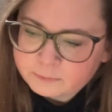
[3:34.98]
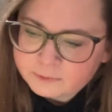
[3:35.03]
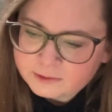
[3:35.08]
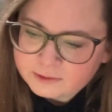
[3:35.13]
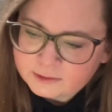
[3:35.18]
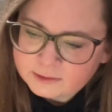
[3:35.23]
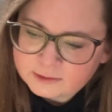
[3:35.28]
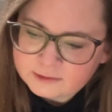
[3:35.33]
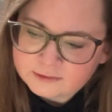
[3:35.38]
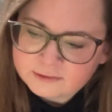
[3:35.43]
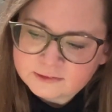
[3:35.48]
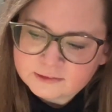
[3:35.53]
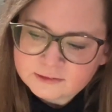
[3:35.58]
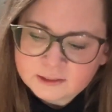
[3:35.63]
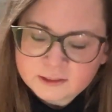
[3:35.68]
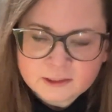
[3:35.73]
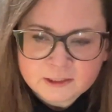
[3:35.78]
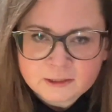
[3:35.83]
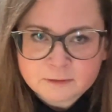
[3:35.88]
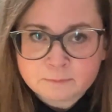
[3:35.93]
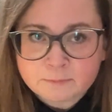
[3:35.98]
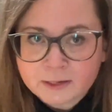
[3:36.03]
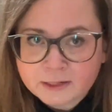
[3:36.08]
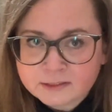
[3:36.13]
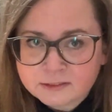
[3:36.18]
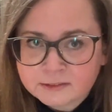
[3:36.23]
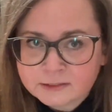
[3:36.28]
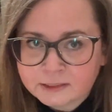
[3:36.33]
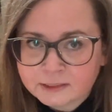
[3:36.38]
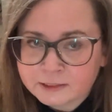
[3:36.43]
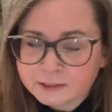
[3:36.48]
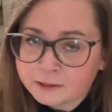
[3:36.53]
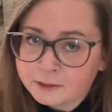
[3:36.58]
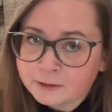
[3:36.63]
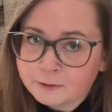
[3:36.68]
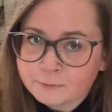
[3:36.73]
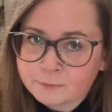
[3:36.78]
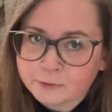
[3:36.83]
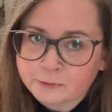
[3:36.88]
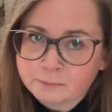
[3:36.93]
is imagining
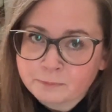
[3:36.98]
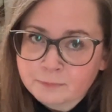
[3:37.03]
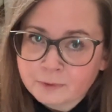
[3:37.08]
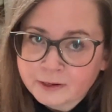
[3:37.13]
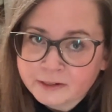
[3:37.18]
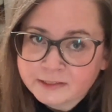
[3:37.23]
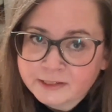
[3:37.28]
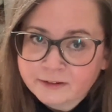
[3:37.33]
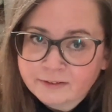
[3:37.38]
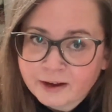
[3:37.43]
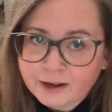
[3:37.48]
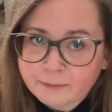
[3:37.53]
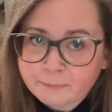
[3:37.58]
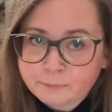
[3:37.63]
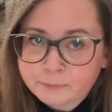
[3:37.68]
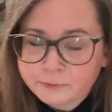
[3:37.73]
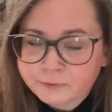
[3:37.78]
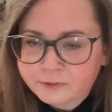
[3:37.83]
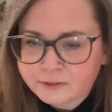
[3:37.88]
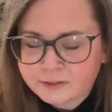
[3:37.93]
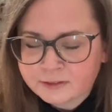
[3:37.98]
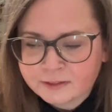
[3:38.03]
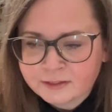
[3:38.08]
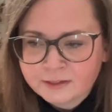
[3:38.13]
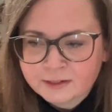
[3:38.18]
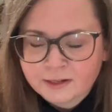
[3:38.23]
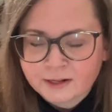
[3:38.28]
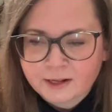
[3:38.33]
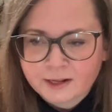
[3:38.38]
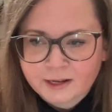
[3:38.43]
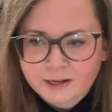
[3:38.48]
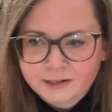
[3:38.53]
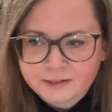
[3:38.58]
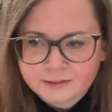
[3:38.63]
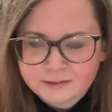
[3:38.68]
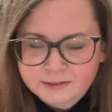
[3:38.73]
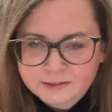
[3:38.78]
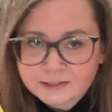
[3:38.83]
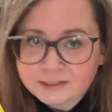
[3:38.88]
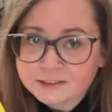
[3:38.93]
what might have happened. And
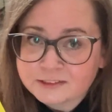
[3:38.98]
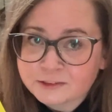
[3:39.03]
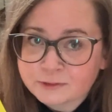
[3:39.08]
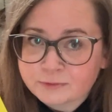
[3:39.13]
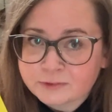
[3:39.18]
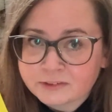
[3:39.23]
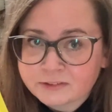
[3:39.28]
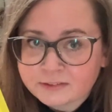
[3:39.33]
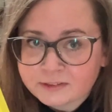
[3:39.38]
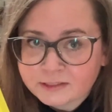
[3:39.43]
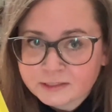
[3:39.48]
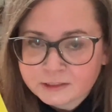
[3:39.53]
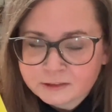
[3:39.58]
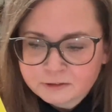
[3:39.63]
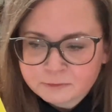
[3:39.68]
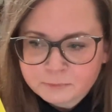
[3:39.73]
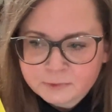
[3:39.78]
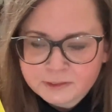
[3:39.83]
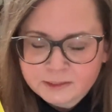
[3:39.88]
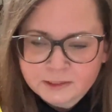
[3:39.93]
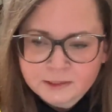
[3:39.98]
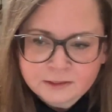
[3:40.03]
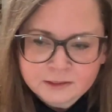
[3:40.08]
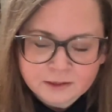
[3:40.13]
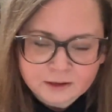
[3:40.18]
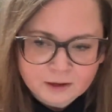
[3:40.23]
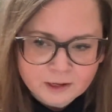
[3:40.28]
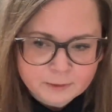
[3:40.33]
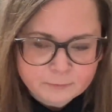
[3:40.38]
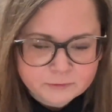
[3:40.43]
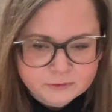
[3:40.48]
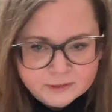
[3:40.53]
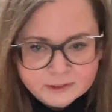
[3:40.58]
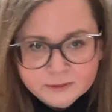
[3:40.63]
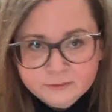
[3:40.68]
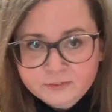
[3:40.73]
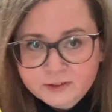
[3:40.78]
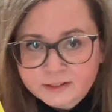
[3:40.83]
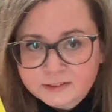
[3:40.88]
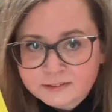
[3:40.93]
it's so intriguing to me. I'm really
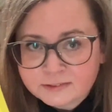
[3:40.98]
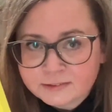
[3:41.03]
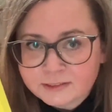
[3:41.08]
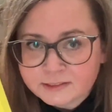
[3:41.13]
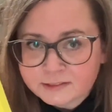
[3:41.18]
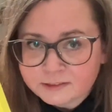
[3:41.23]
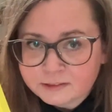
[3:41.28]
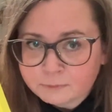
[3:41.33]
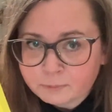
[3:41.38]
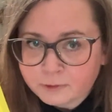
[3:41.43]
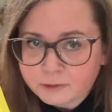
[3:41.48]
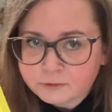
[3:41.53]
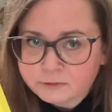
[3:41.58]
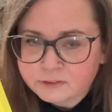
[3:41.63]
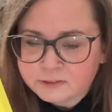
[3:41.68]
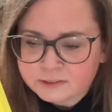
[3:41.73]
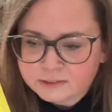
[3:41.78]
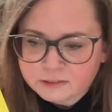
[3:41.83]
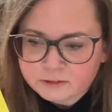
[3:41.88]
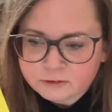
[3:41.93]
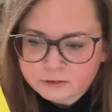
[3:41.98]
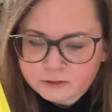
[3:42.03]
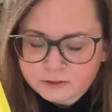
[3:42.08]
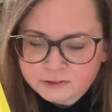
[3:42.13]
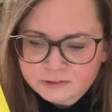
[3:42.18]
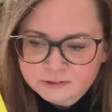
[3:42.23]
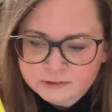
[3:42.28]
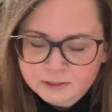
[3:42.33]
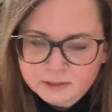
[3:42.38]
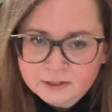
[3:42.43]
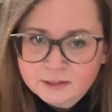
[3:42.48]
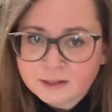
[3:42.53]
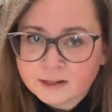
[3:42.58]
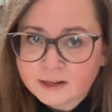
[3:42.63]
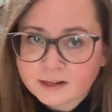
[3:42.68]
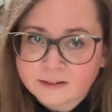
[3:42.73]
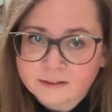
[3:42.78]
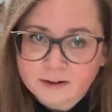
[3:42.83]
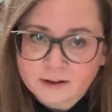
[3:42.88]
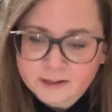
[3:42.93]
fascinated by Lucia Joyce,
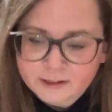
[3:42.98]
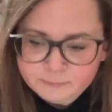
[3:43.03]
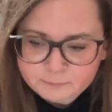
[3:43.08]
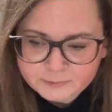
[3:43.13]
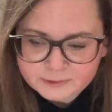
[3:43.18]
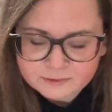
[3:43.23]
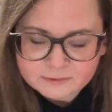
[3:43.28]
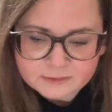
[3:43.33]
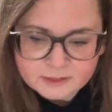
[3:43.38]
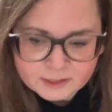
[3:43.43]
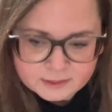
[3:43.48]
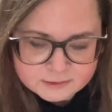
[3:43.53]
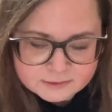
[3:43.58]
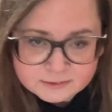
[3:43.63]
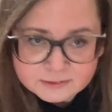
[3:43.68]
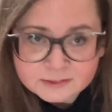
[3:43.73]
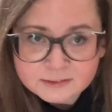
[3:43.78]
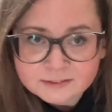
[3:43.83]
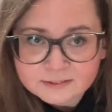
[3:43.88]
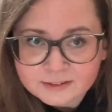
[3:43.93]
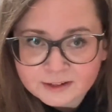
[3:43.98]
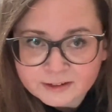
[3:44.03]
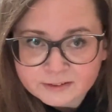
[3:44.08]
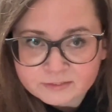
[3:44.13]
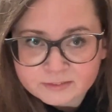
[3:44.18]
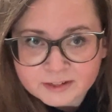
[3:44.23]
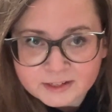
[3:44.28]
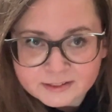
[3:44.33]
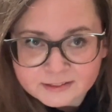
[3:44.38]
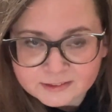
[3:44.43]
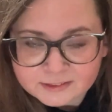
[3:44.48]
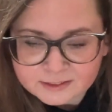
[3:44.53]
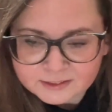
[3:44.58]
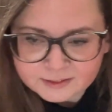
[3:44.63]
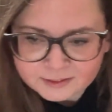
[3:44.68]
and I have been that since I read